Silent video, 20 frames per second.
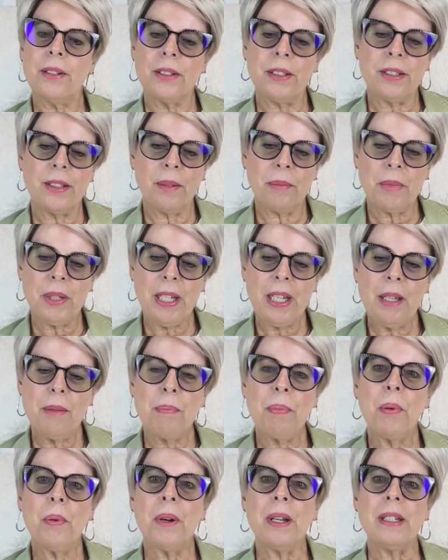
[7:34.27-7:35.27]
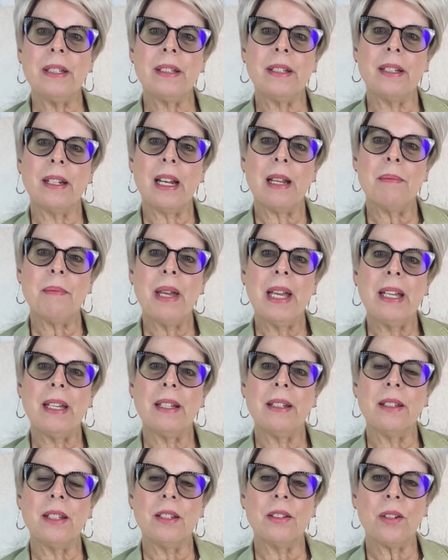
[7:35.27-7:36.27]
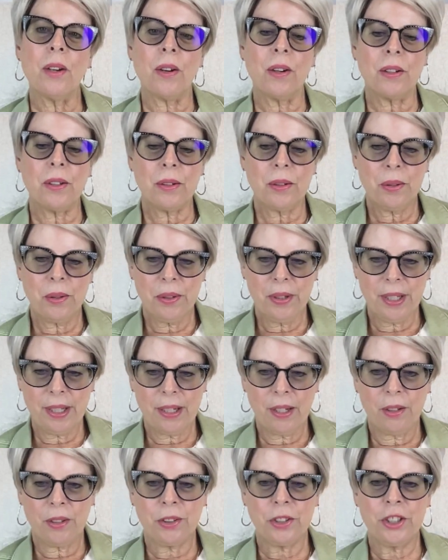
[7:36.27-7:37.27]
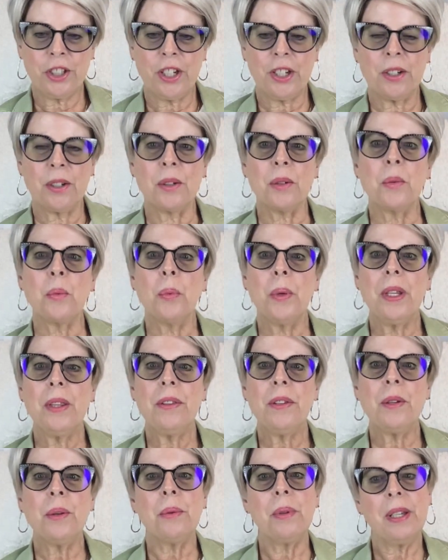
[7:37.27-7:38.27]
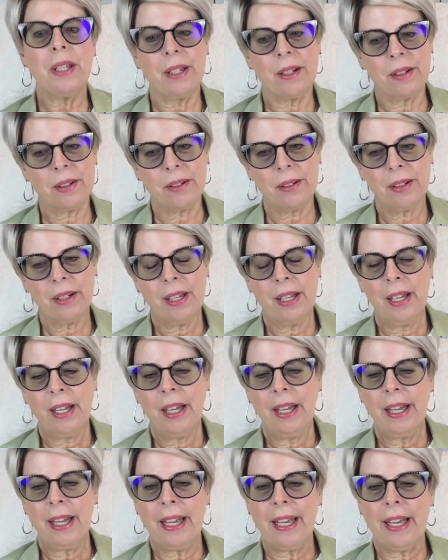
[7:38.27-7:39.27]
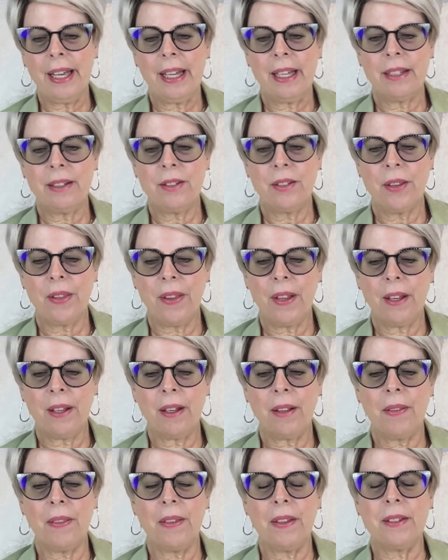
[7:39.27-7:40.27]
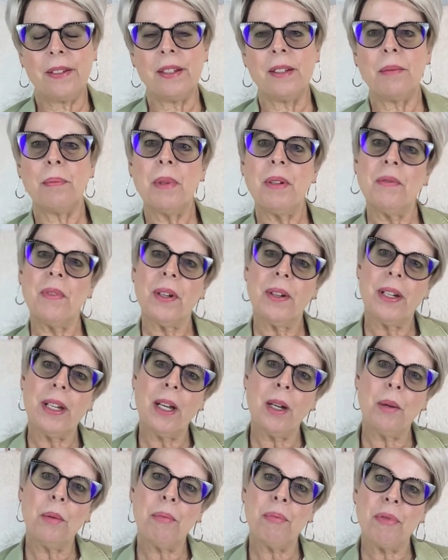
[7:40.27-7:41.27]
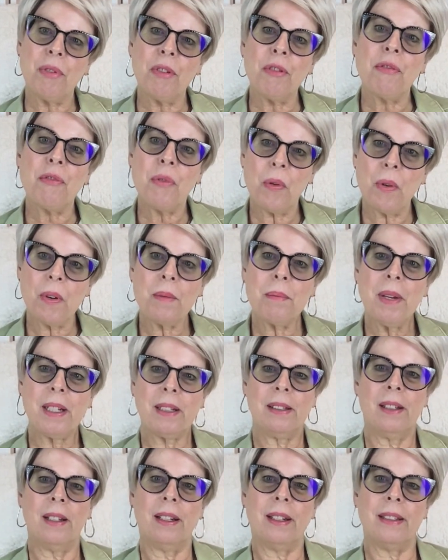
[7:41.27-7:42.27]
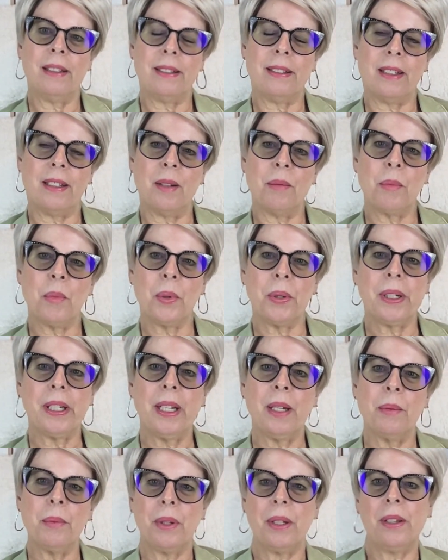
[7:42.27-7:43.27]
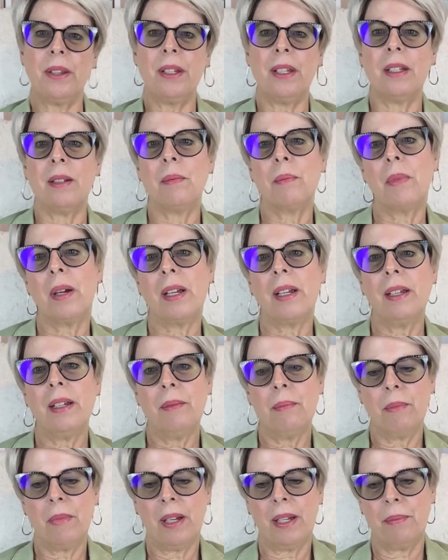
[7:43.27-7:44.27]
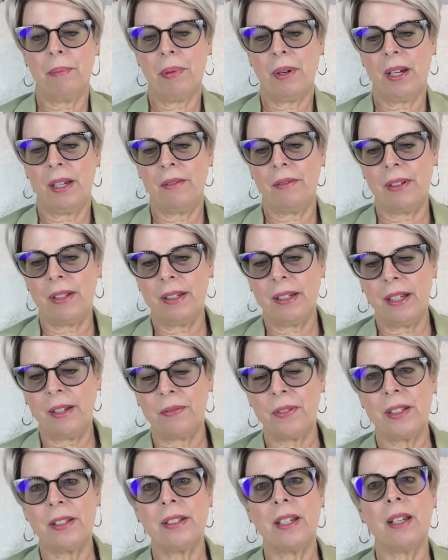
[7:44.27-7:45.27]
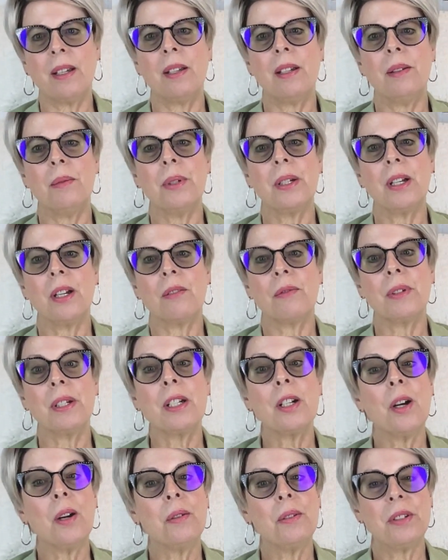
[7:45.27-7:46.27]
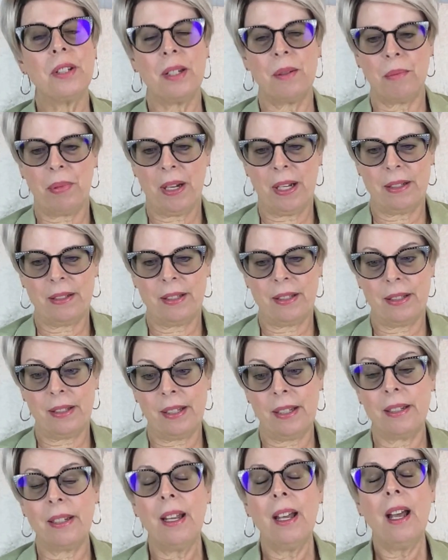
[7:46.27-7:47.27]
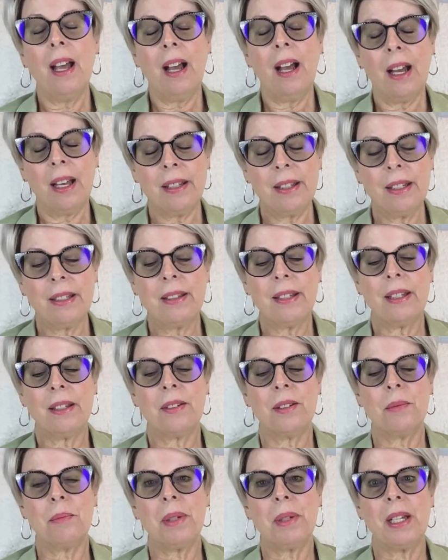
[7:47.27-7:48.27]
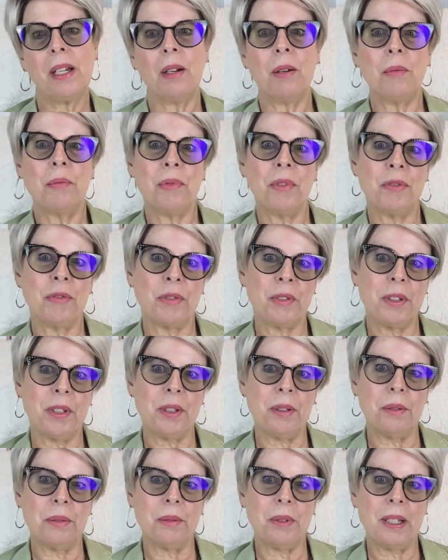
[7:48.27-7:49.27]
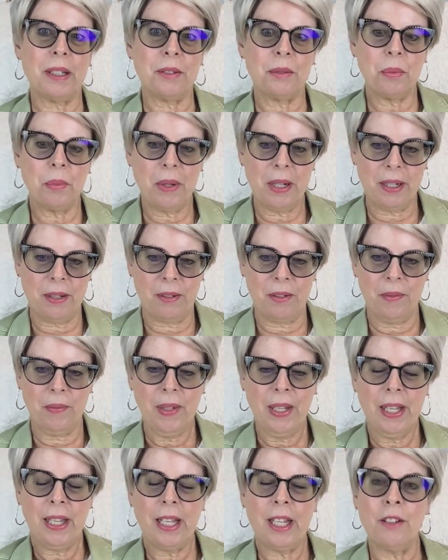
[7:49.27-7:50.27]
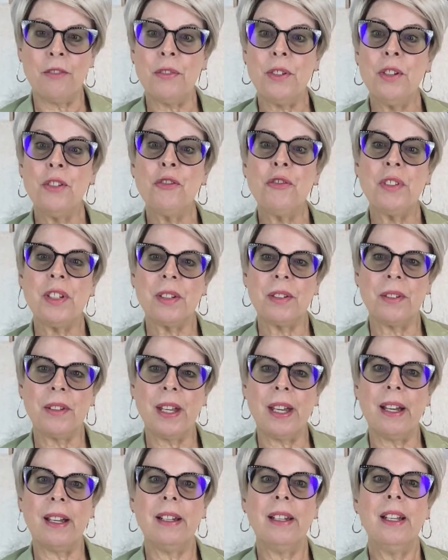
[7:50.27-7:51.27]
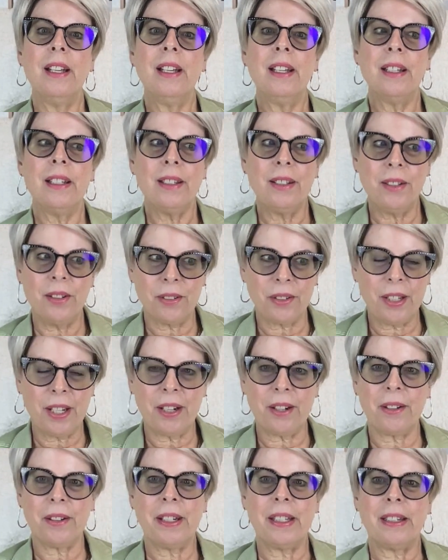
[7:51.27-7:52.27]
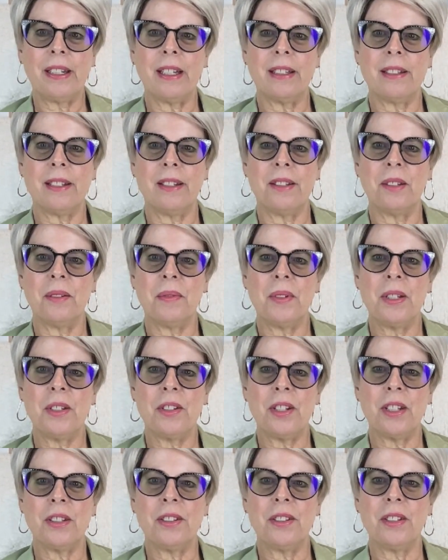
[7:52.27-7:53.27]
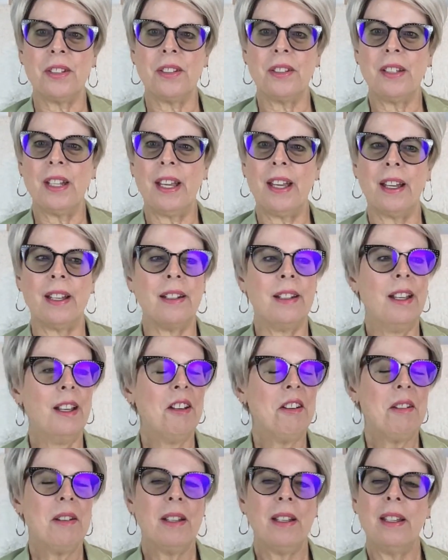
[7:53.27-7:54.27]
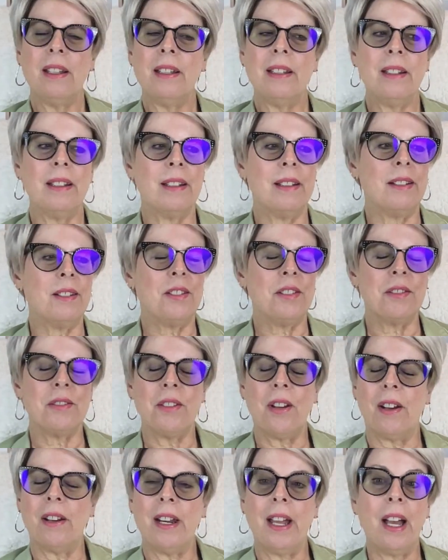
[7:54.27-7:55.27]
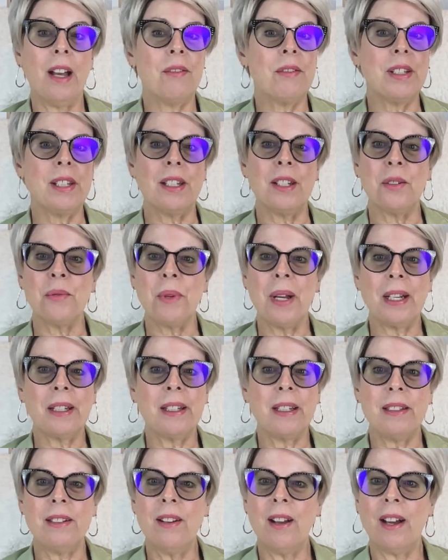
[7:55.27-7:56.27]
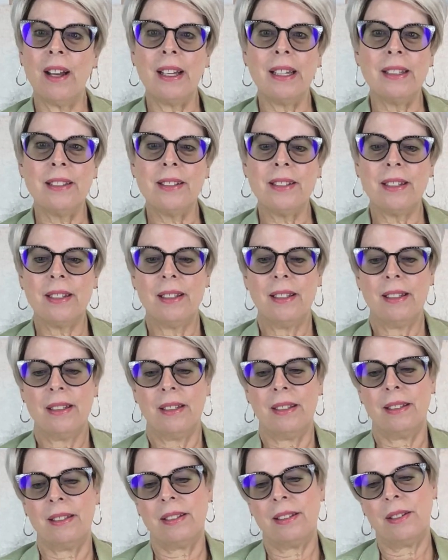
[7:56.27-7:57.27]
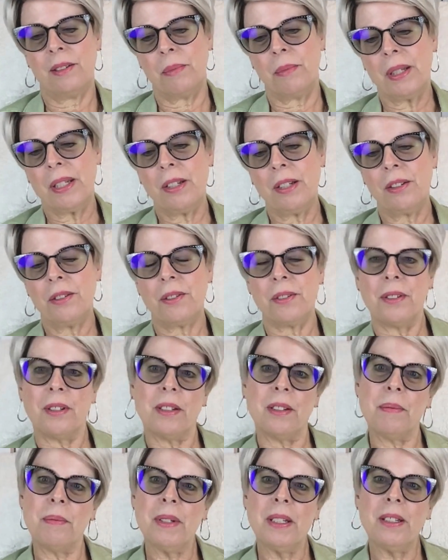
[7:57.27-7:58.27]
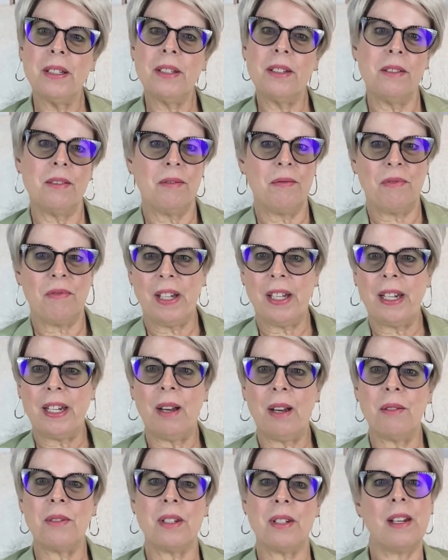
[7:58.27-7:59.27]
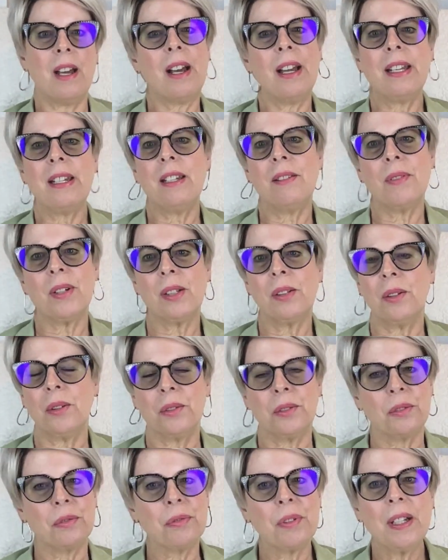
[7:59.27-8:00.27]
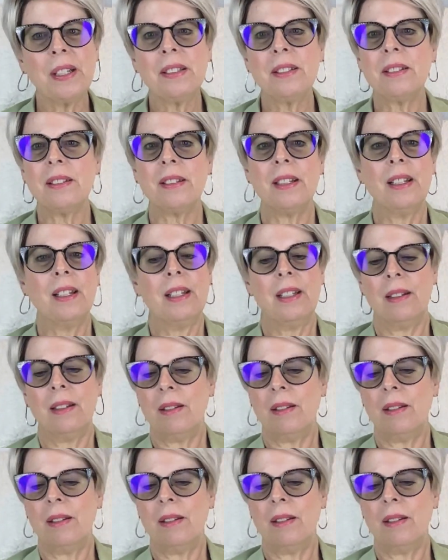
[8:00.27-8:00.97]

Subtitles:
there's some key points that I make in this article that I'll share with you here. And this has been very helpful for my clients that I'm working with in my private FSA recovery coaching practice. And I think they could be helpful for you as well. If you feel that you're carrying that sense of injustice and you're not having it recognized, it's diminished or dismissed, flat out denied, even close friends